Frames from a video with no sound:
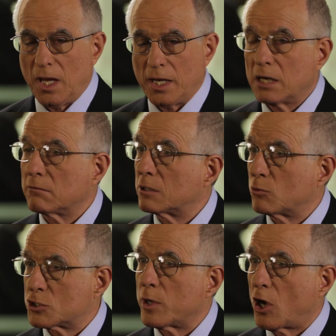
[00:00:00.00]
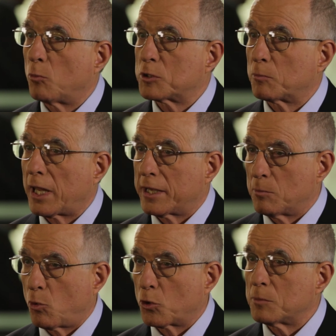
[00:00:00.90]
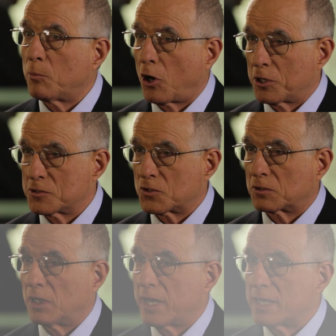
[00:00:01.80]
an area in which we hope to play an important part, certainly